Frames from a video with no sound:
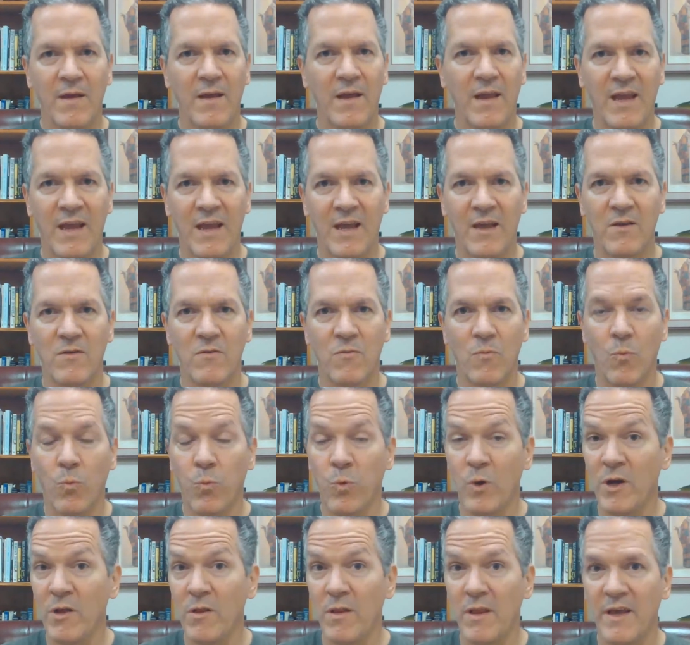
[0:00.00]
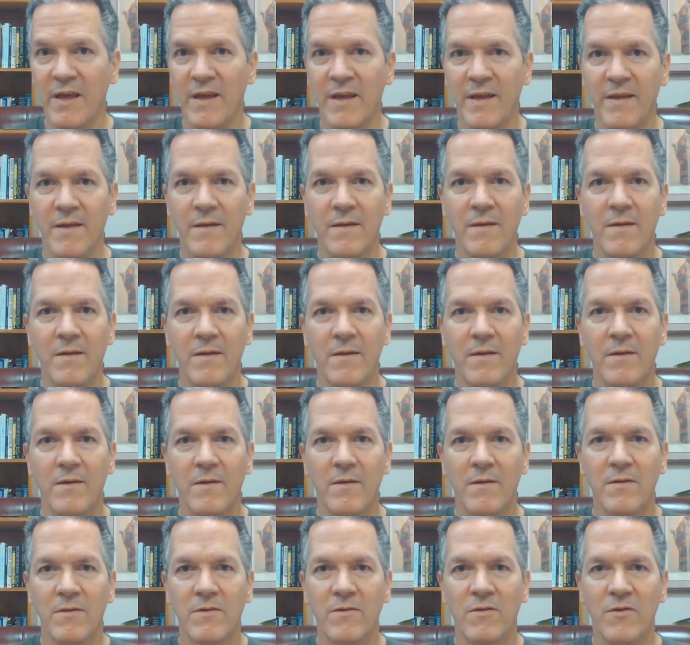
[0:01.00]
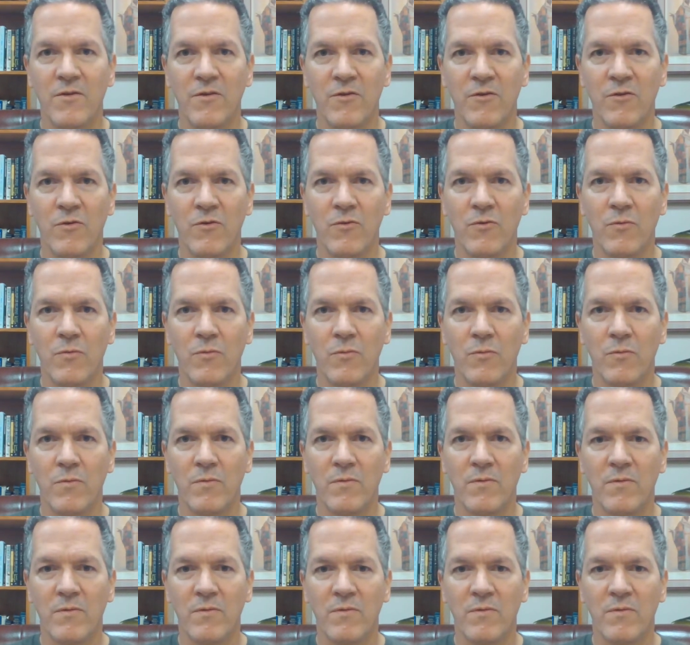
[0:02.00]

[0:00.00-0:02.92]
and willing to